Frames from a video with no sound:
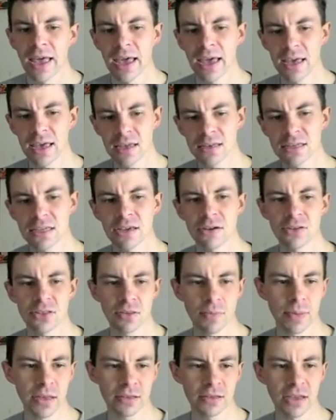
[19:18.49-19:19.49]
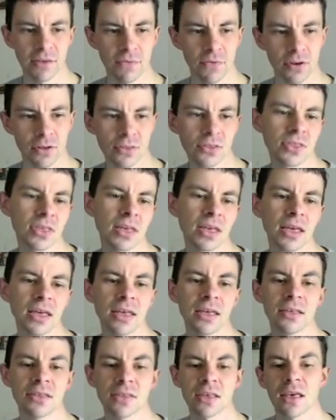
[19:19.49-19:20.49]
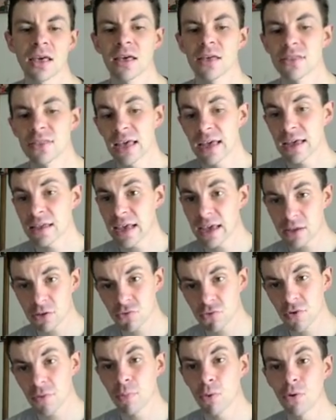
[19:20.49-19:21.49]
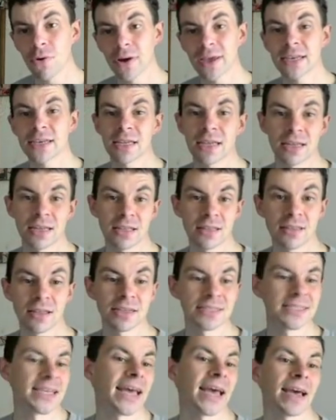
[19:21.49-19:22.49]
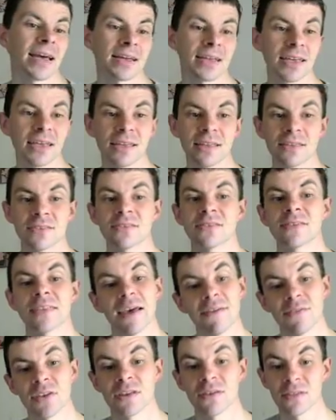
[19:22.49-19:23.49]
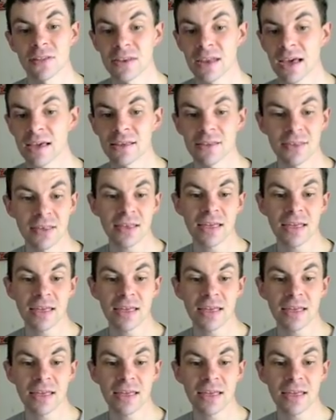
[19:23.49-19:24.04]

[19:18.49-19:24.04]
And here's the big difference, is that extra point in attack is definitely nice.